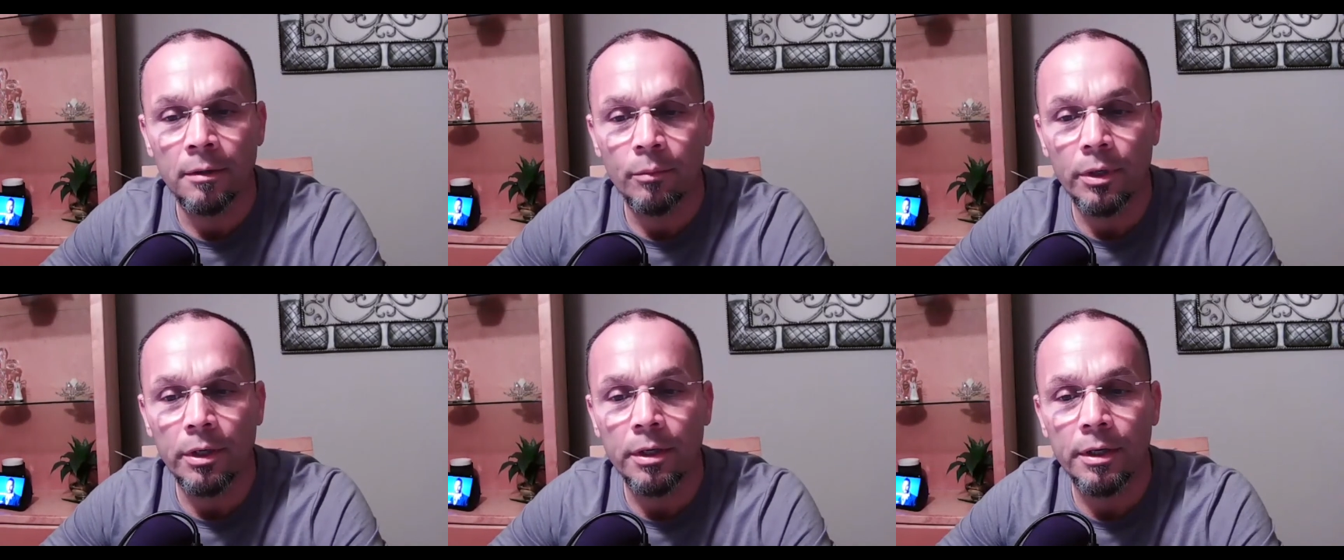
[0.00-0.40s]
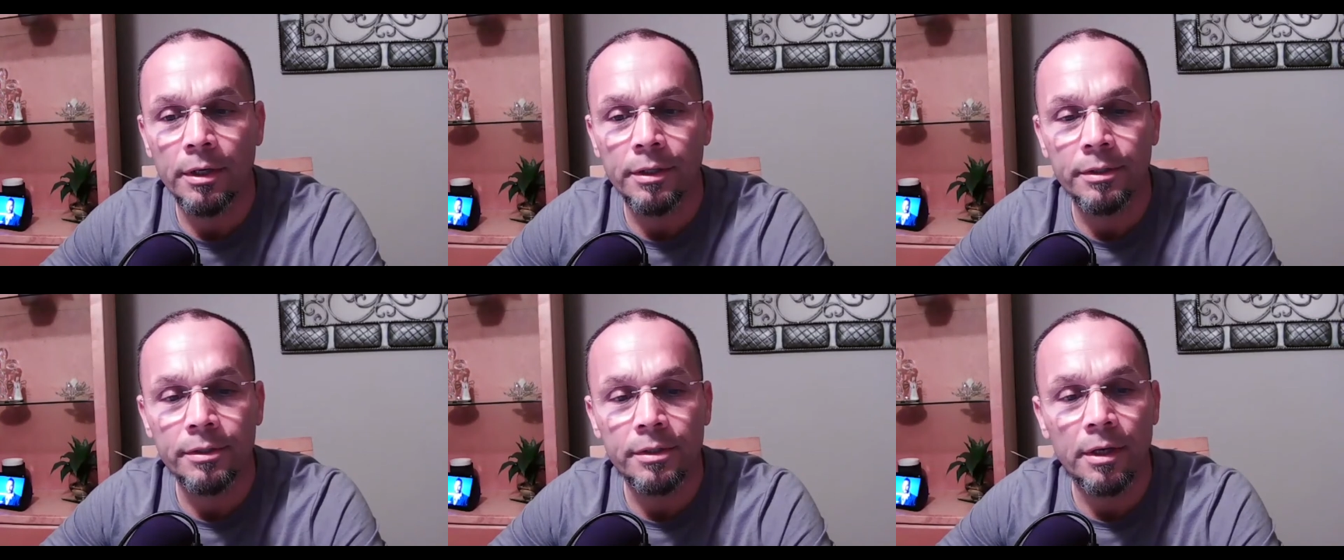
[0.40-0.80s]

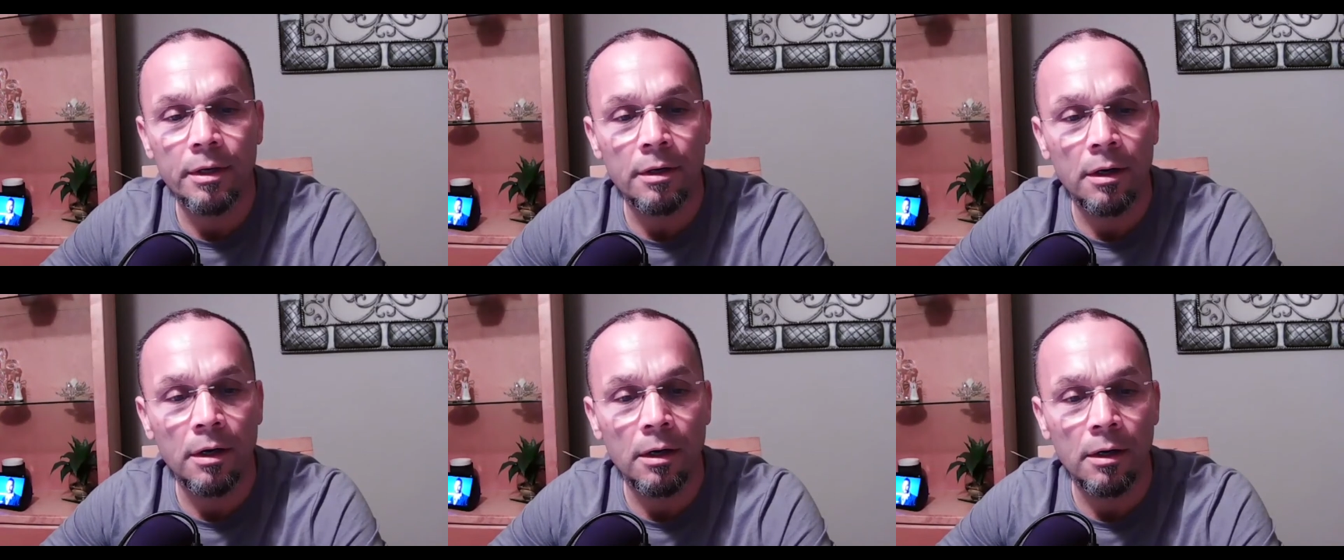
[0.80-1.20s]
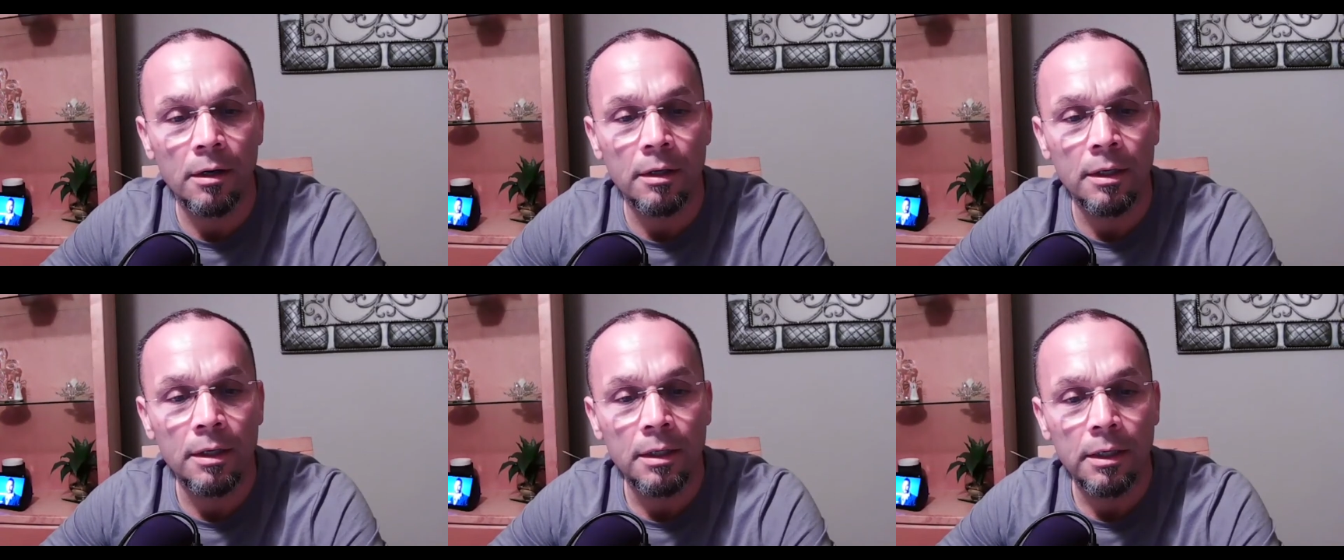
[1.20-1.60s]
because their
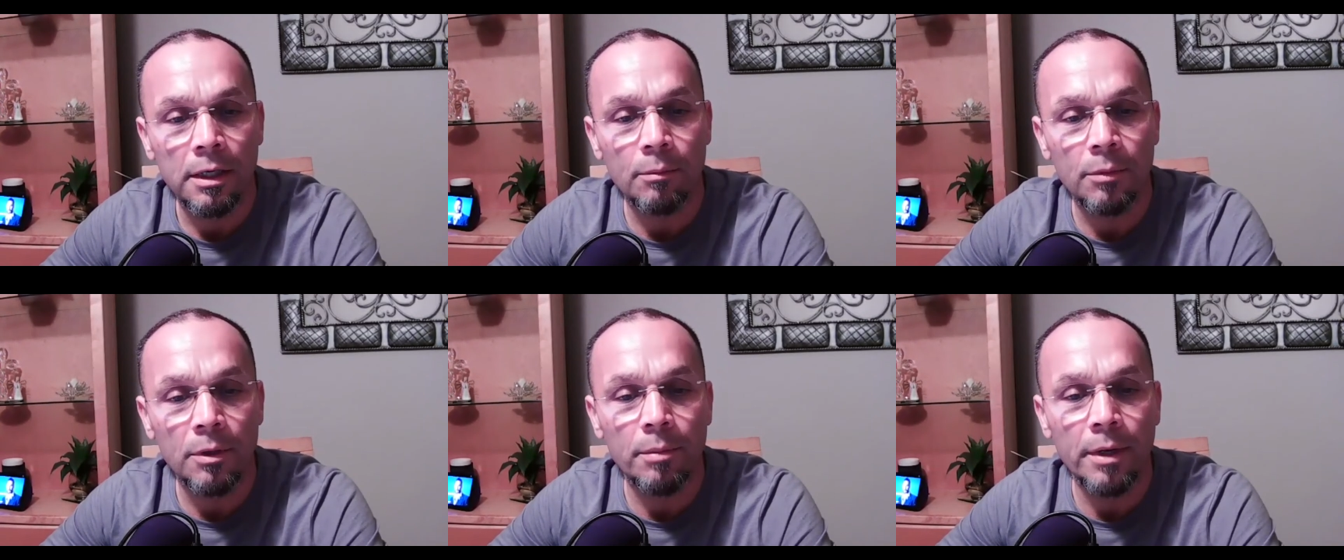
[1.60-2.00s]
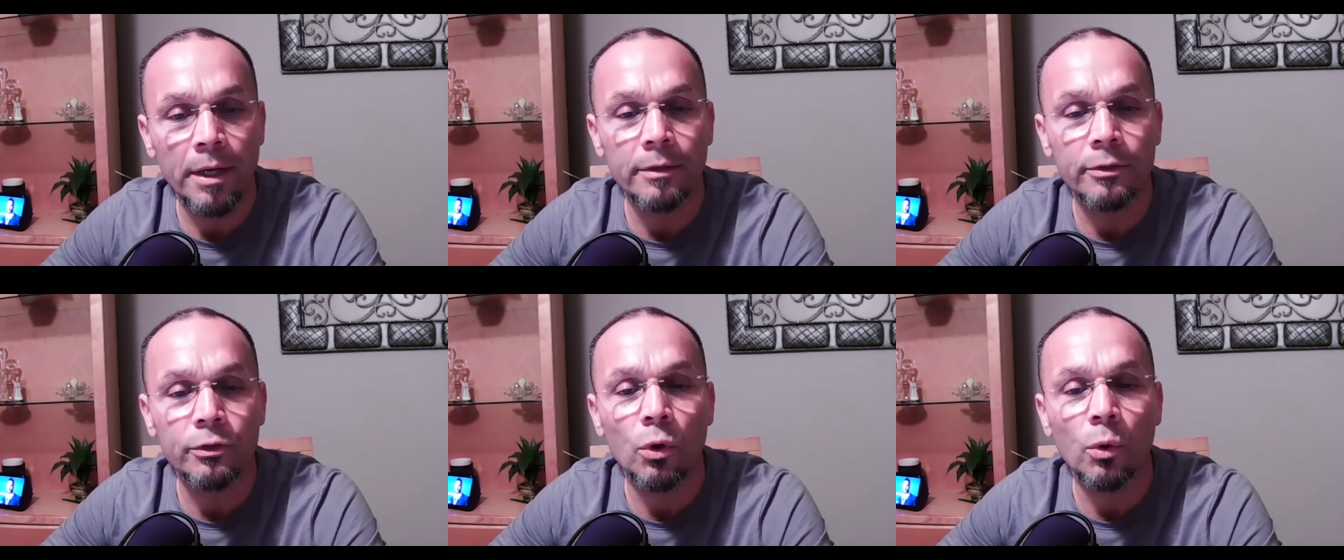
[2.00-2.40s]
heart can be
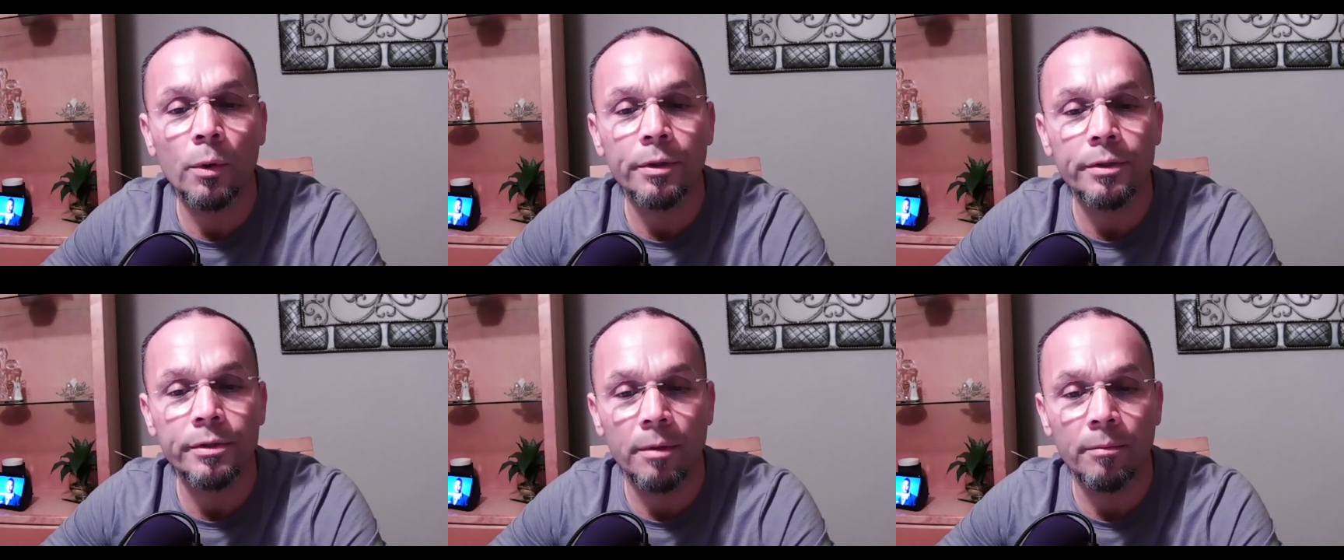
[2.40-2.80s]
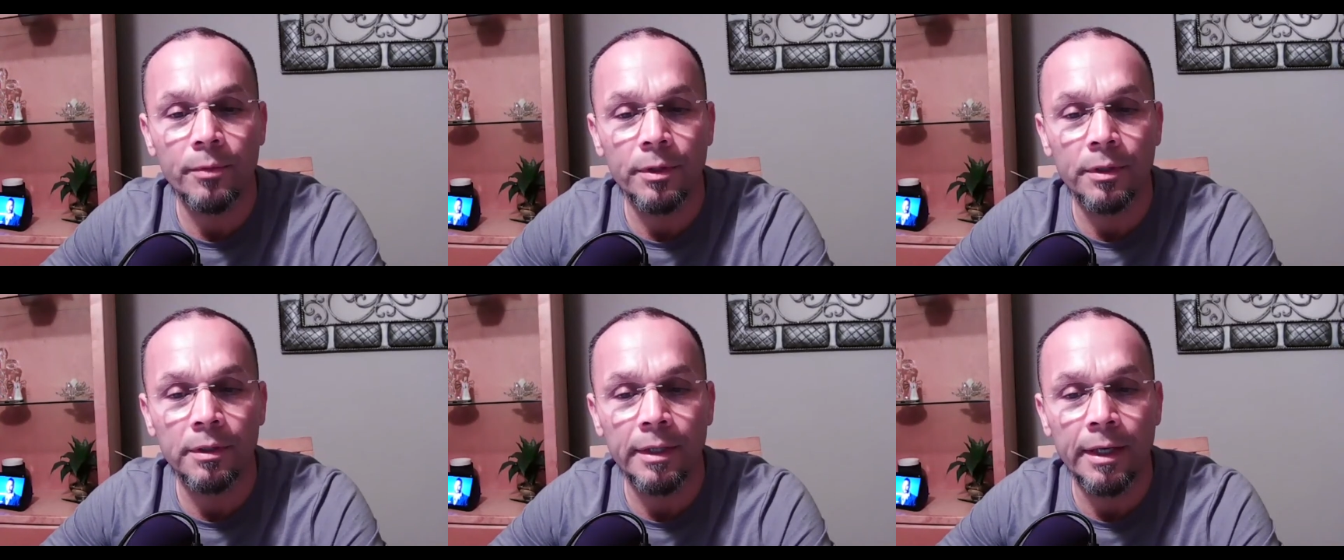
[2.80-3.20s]
bent towards
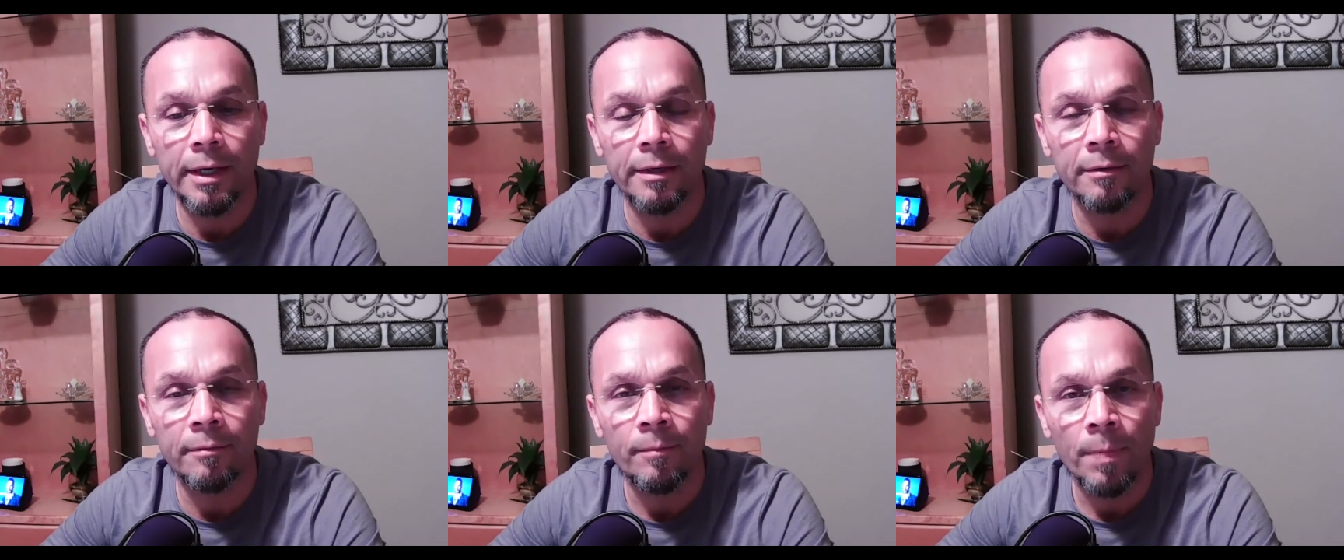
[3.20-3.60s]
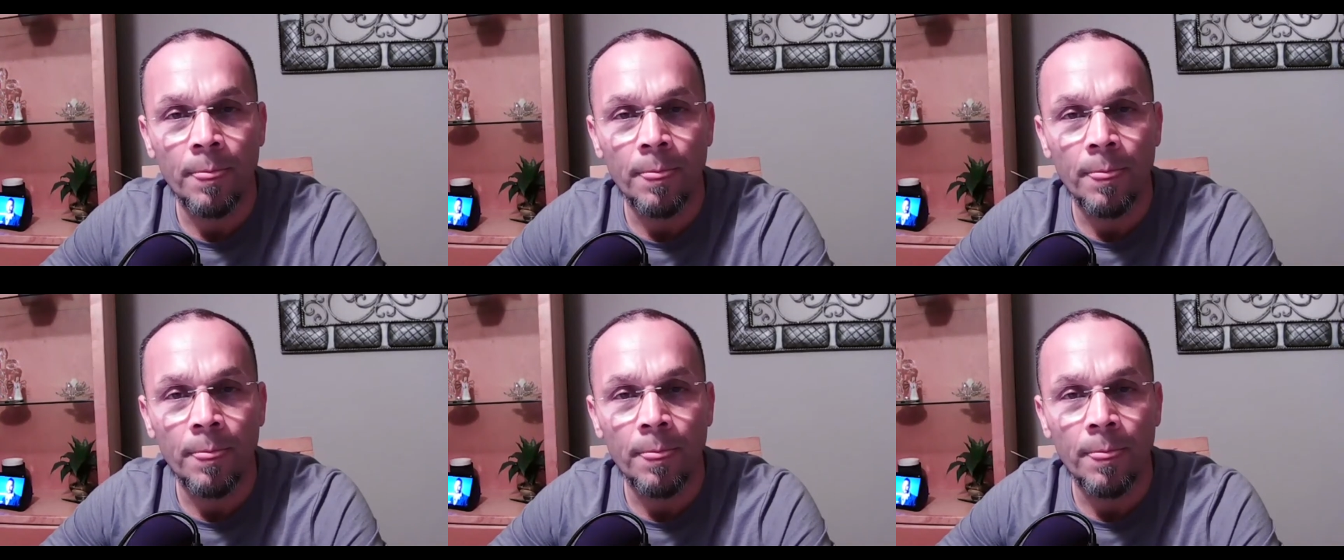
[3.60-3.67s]
something that